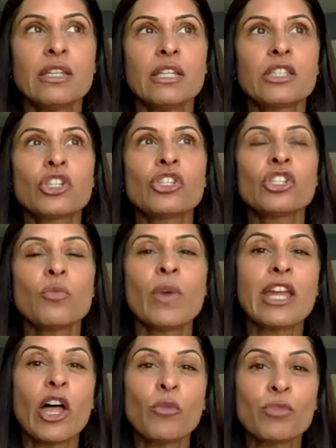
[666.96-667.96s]
It's just a way
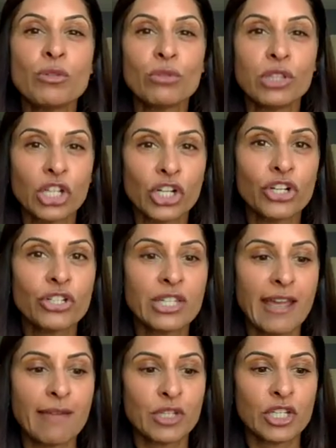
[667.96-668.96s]
to help you learn
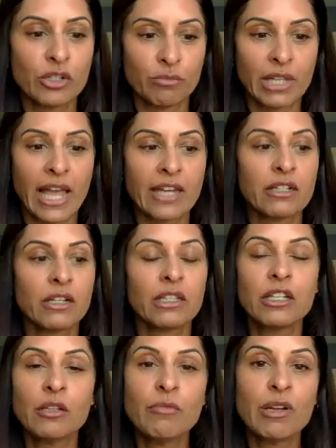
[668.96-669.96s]
to empty your bladder a
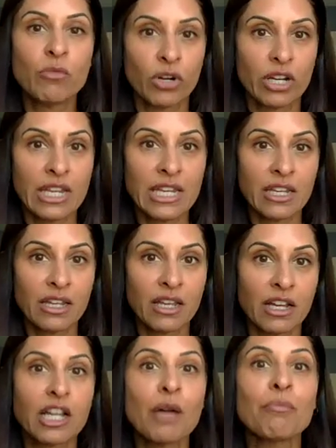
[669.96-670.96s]
little bit more
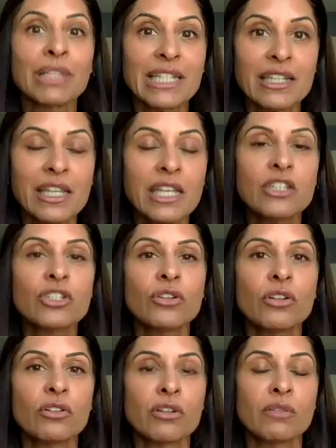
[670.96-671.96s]
completely to
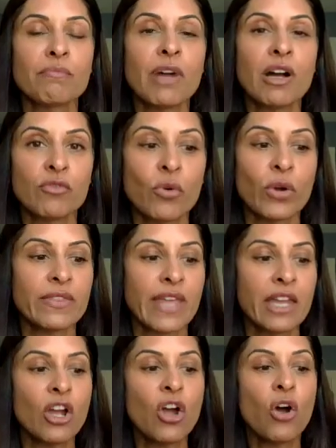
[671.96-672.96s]
avoid
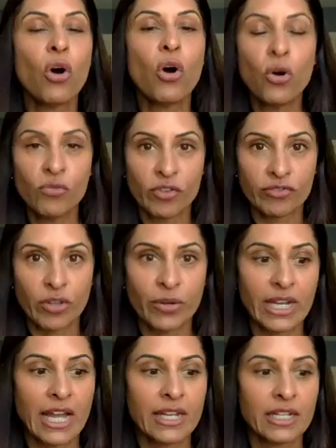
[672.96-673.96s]
that overflow
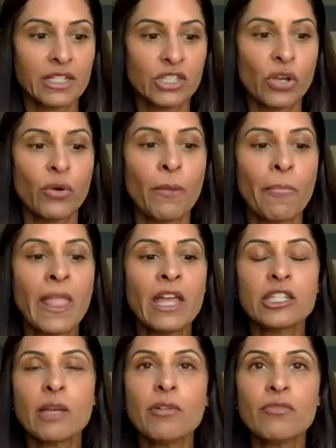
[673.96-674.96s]
incontinence. So
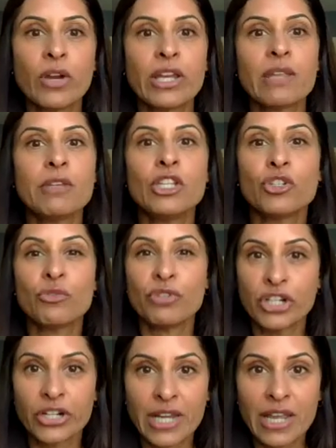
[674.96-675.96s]
double voiding means you
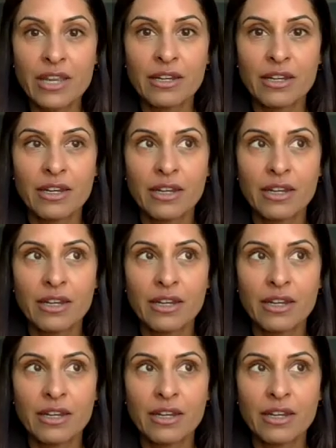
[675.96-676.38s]
urinate,